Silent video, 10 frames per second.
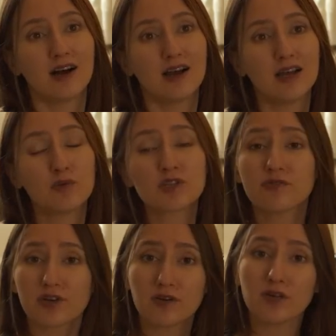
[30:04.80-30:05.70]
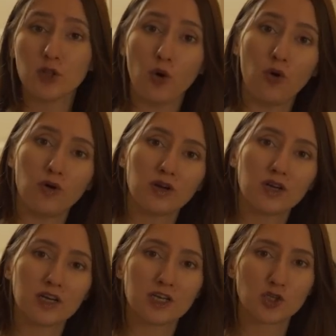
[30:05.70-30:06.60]
it was a very long
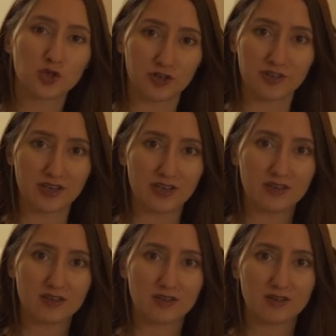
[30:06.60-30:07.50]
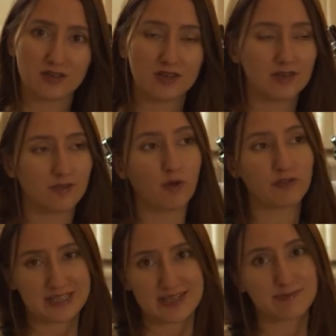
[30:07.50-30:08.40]
journey of
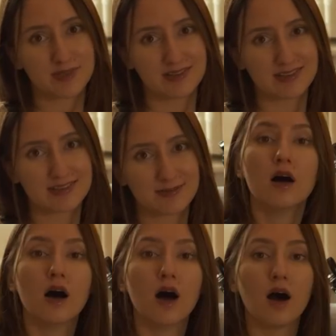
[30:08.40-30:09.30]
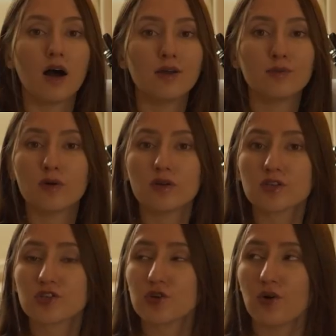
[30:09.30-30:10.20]
acceptance. I
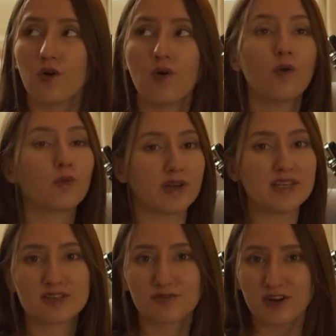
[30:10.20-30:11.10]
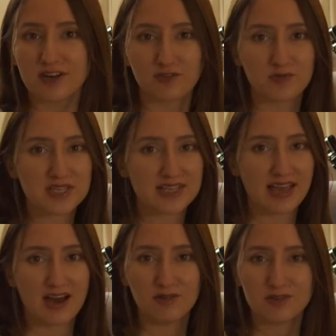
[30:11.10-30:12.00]
was always afraid of
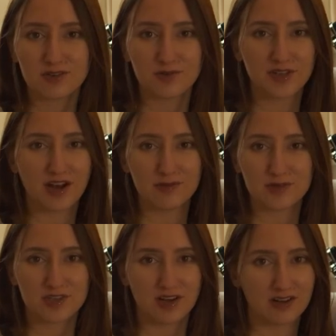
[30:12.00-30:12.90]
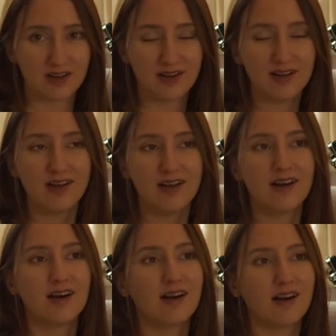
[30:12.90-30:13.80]
missing out when I was younger.
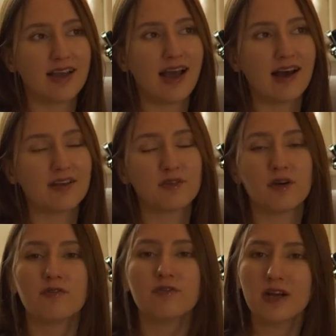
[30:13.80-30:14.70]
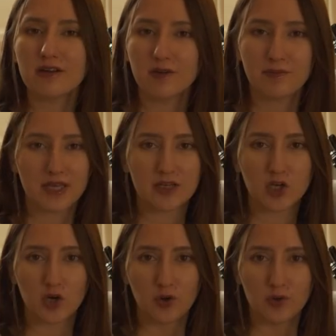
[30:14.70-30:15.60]
I had a very big
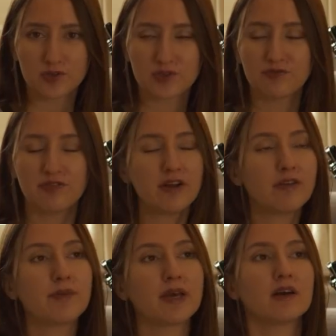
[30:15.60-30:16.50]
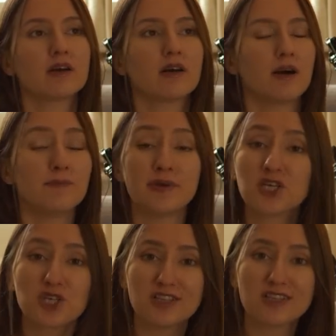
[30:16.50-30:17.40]
goals, very big
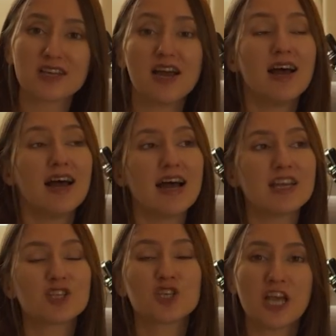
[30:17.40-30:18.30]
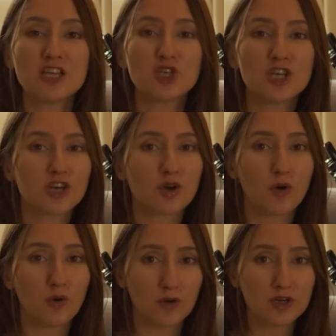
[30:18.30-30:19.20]
ambitions, and changing
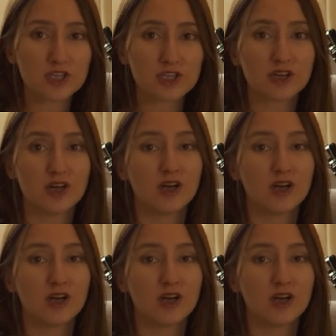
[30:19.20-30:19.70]
course